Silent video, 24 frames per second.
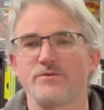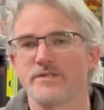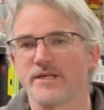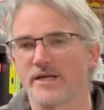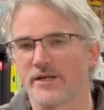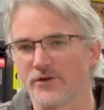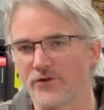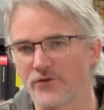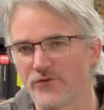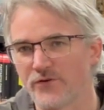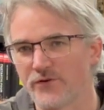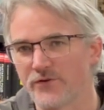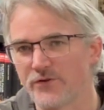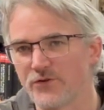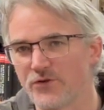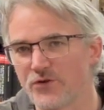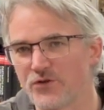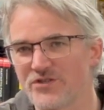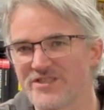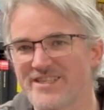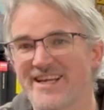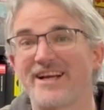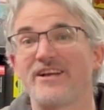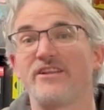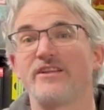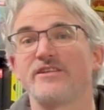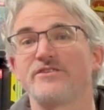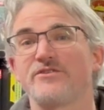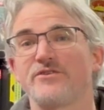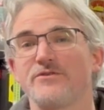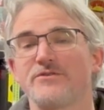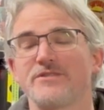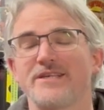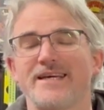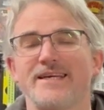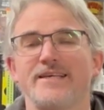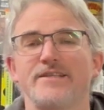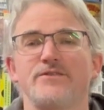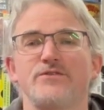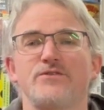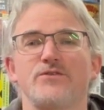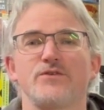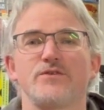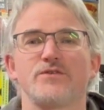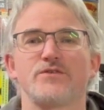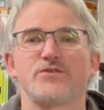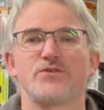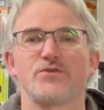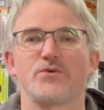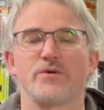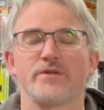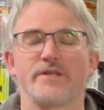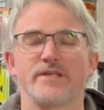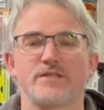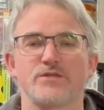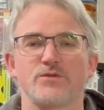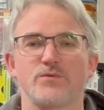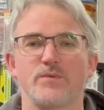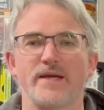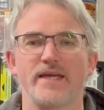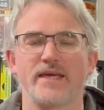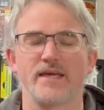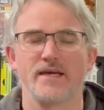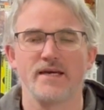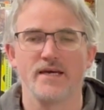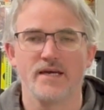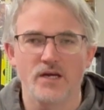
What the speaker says: taking you through the new single issues into the store this week.